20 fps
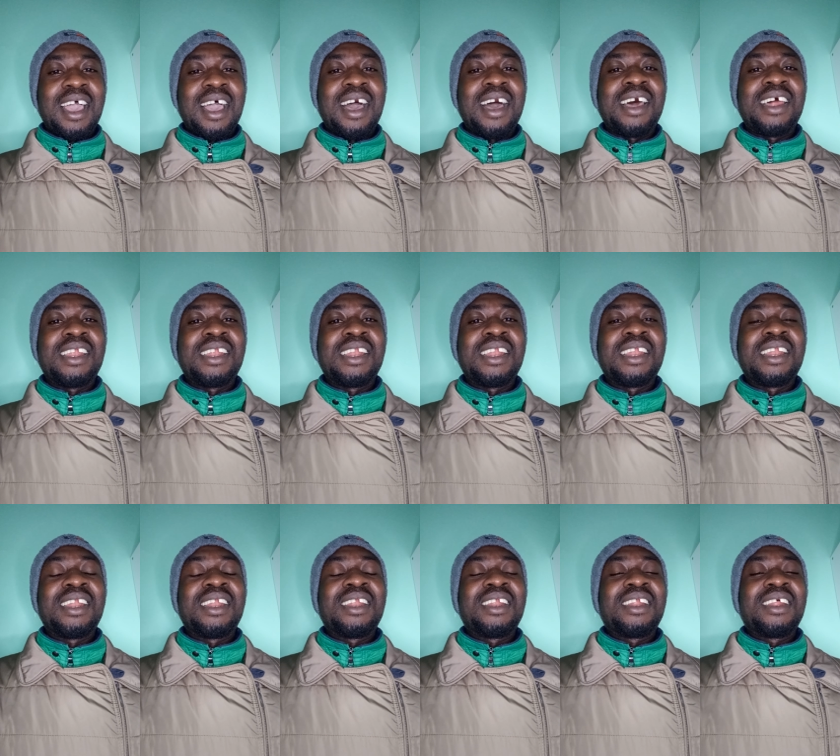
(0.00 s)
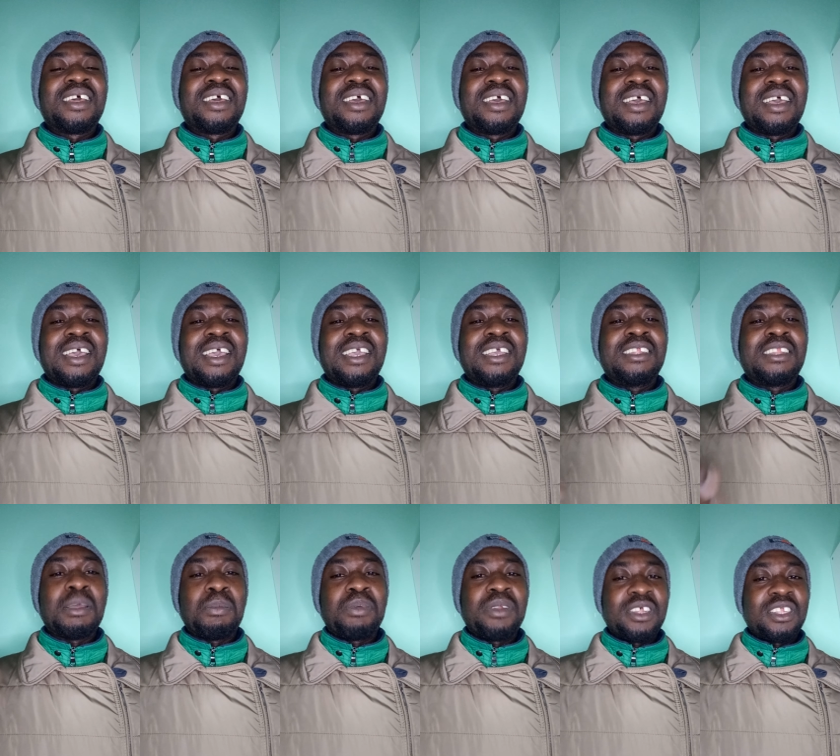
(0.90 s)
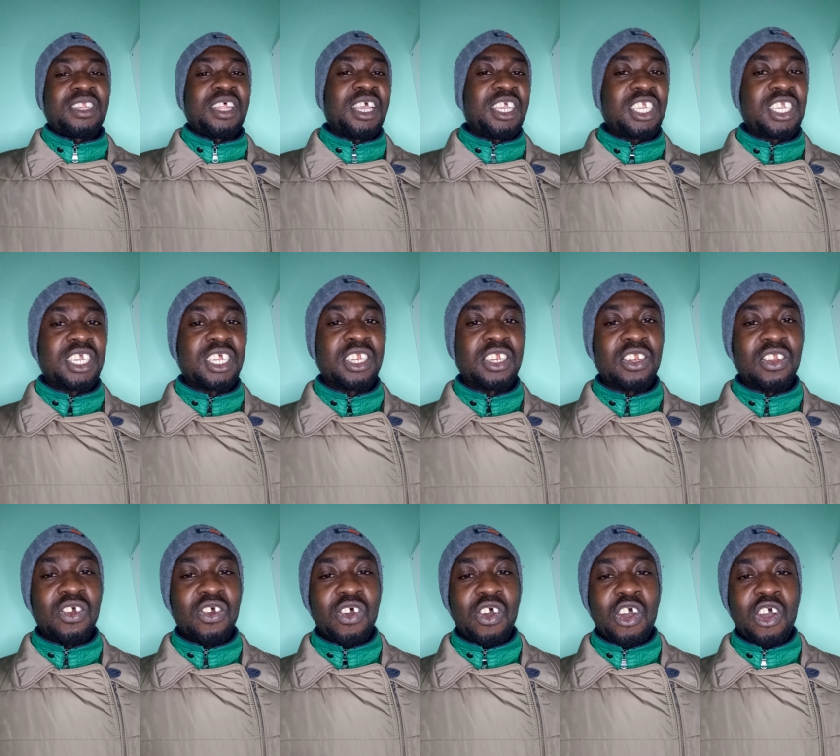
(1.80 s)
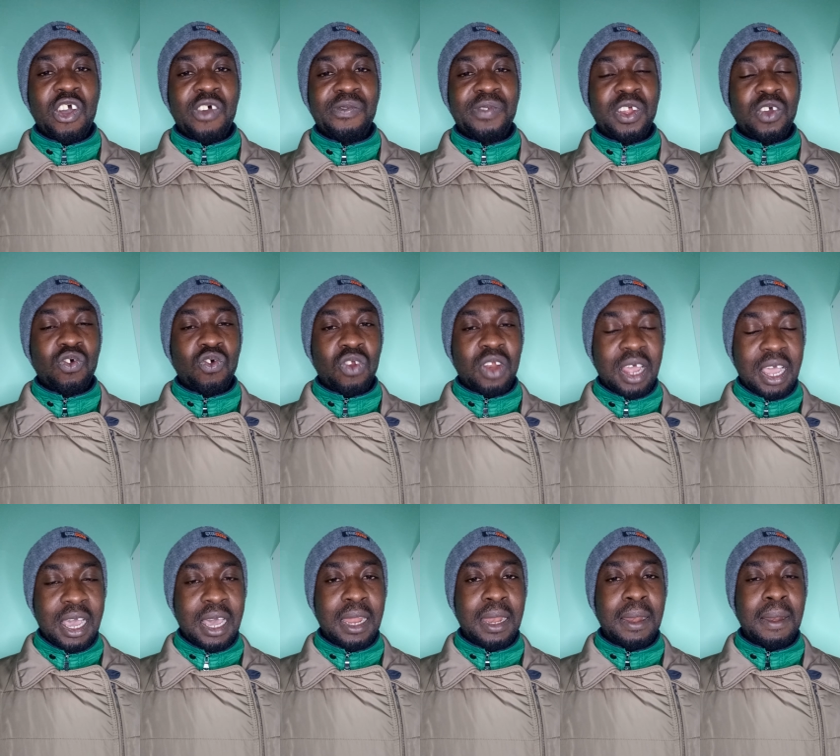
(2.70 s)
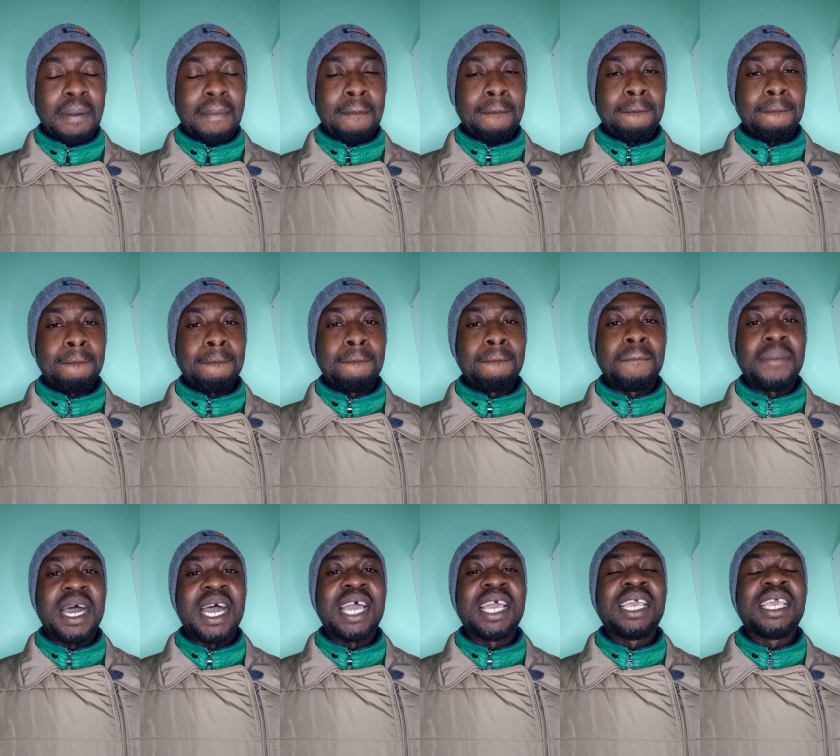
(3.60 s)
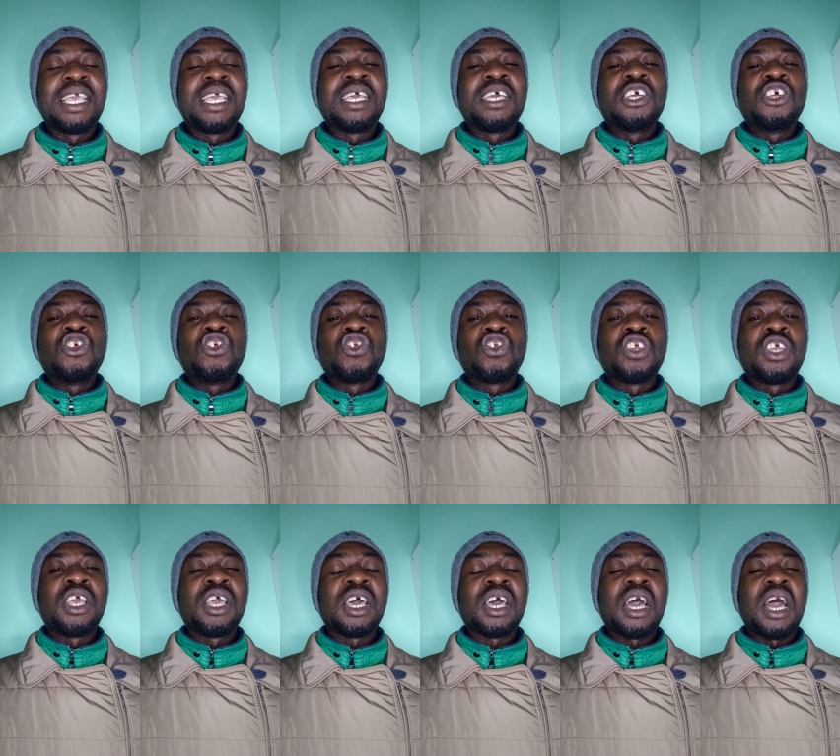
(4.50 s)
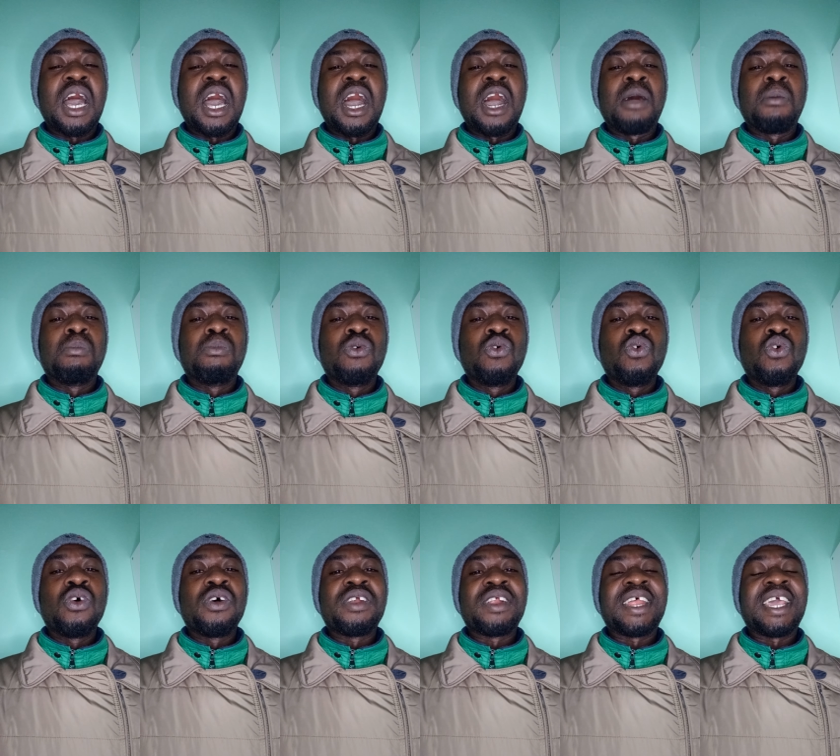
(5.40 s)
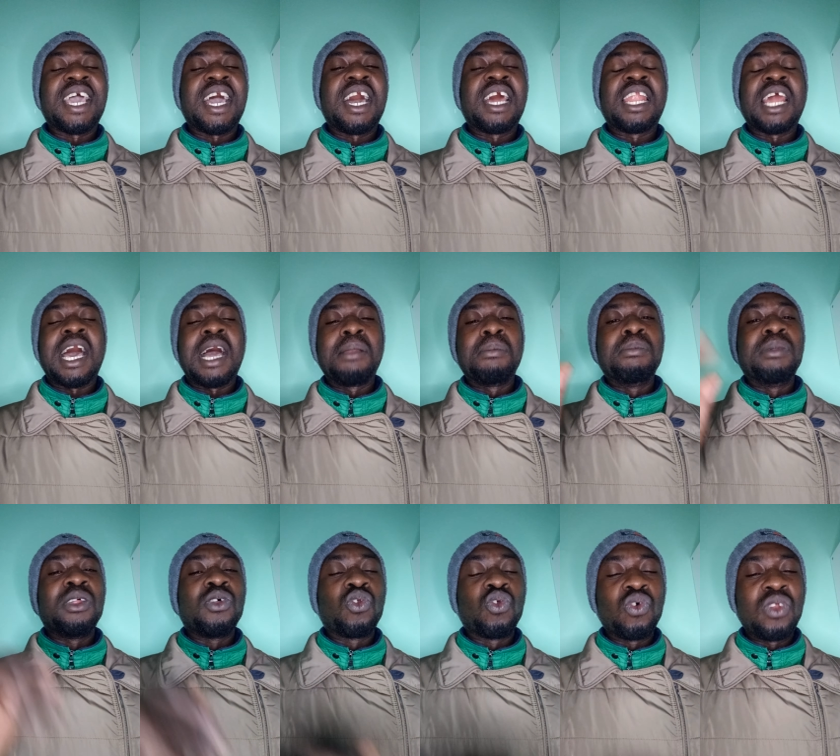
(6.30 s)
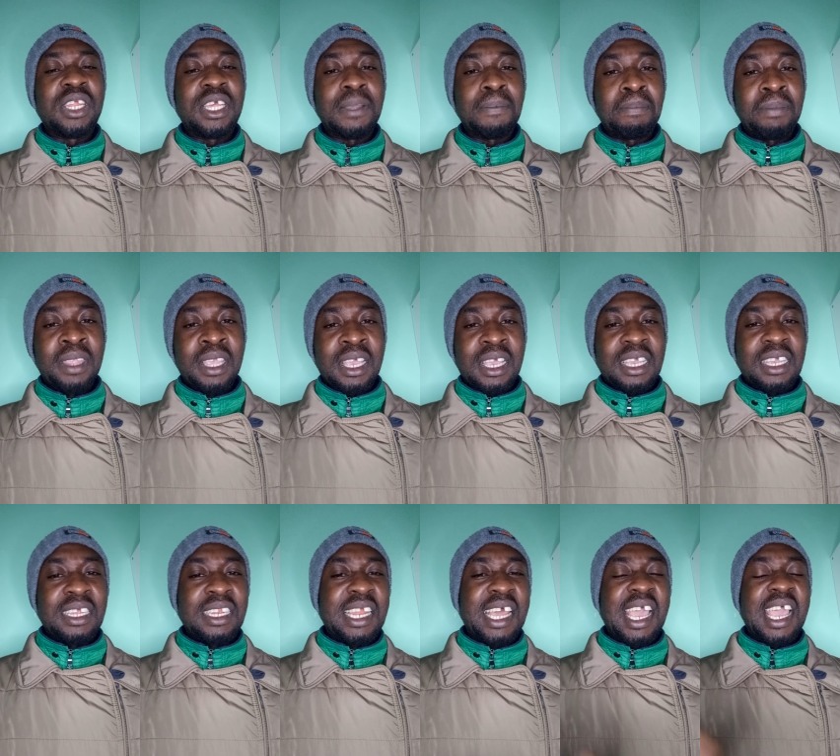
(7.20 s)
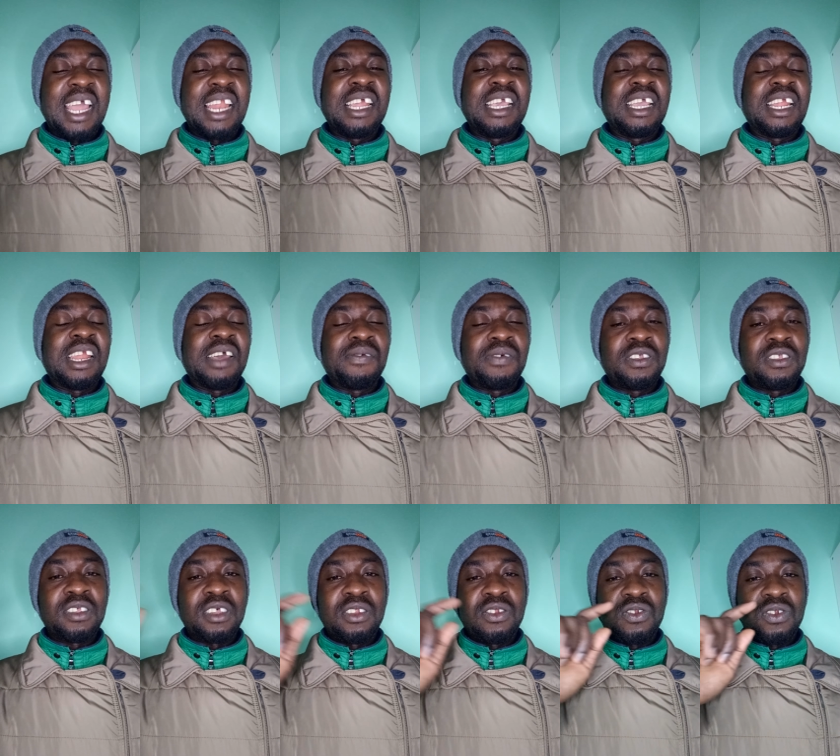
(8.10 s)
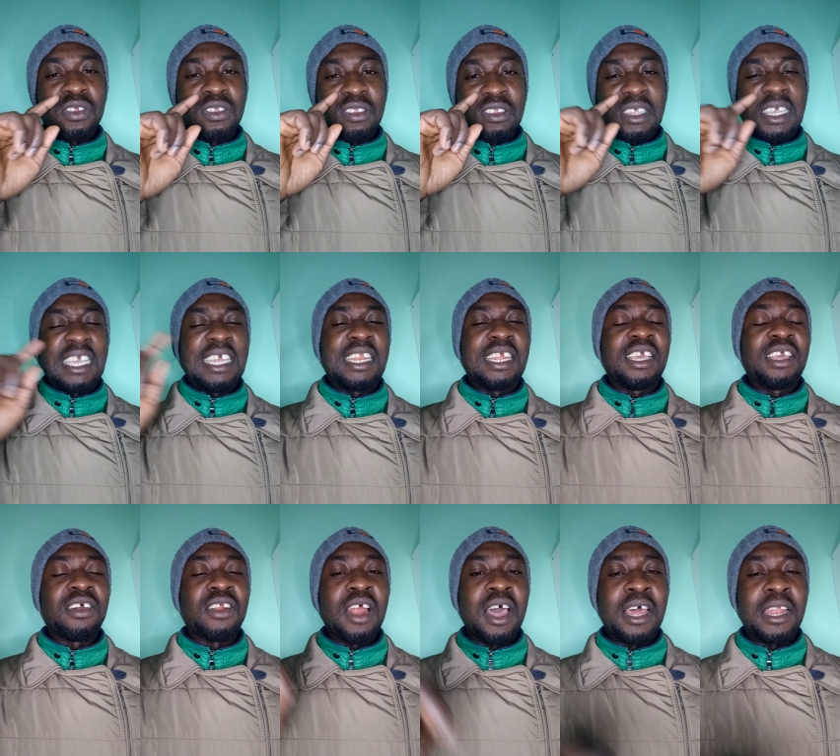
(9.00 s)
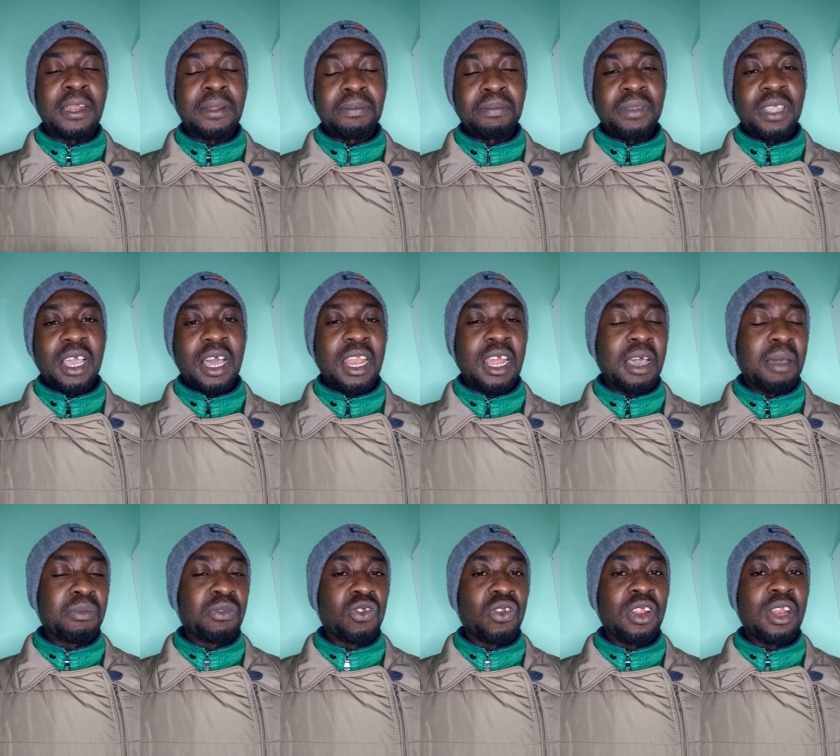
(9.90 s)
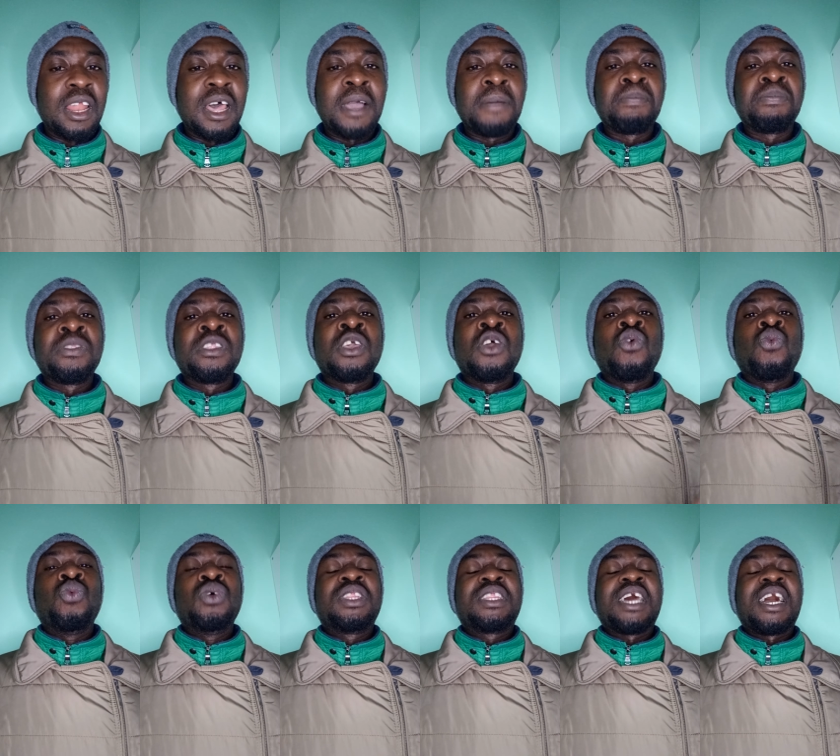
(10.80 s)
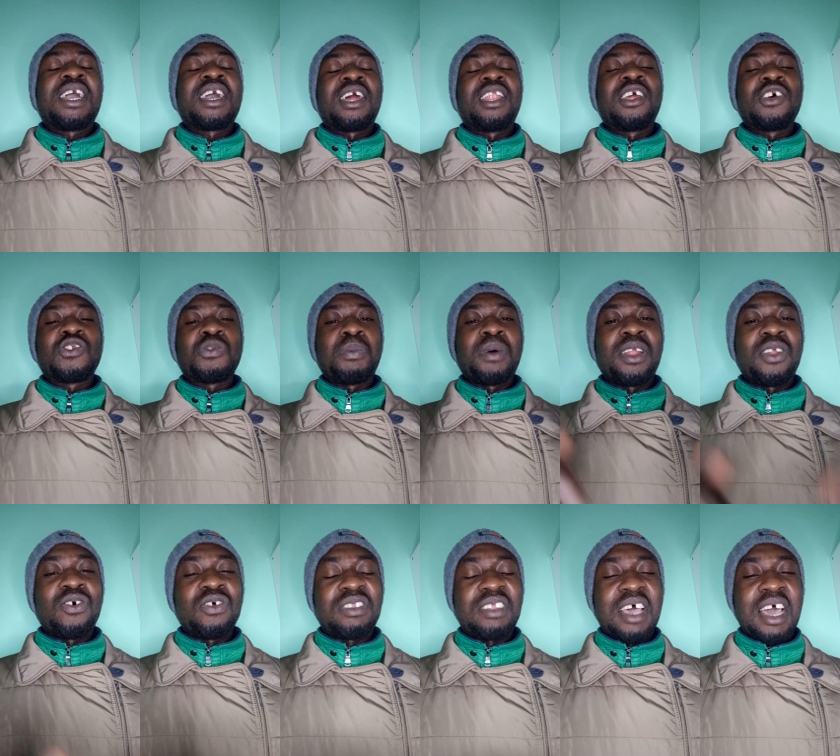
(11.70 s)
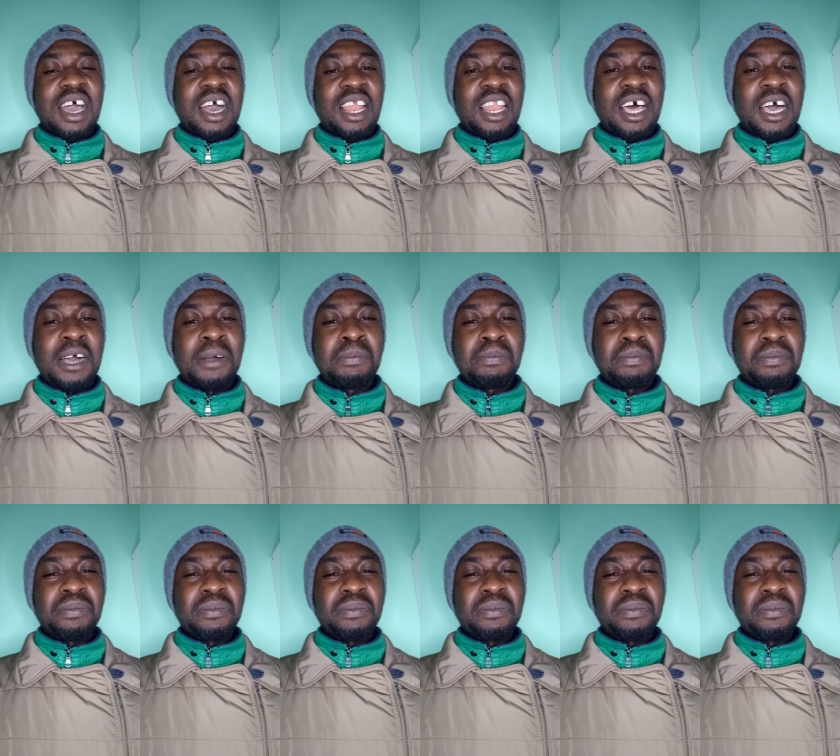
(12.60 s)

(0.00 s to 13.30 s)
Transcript: an interpretation of the Quran by Sheikh Abu Rehan al Biruni in the early 11th centuries in Iran. Alhamdulillah. We thank Allah subhanahu wa ta'ala